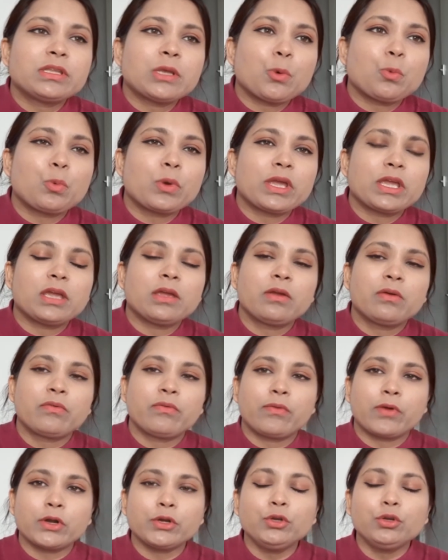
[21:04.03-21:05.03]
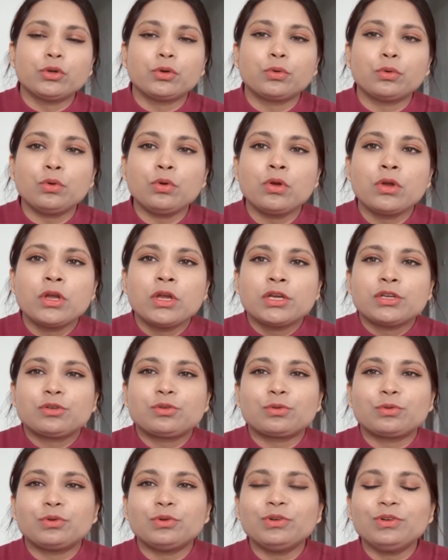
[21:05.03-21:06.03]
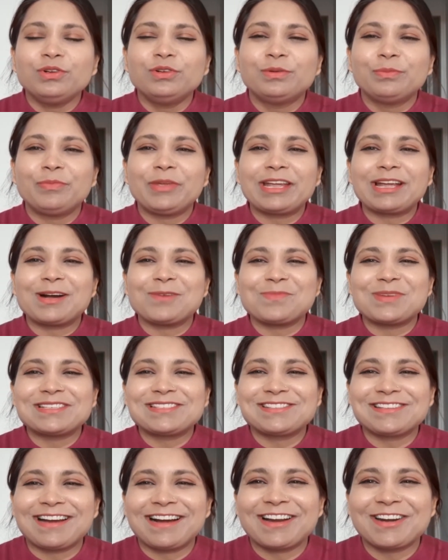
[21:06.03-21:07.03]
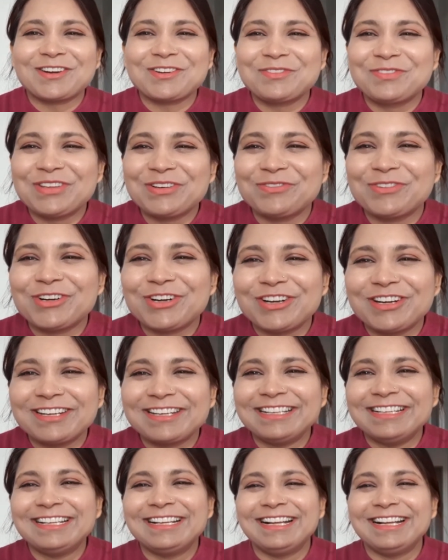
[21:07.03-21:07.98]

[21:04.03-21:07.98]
way for you to become a star of the world.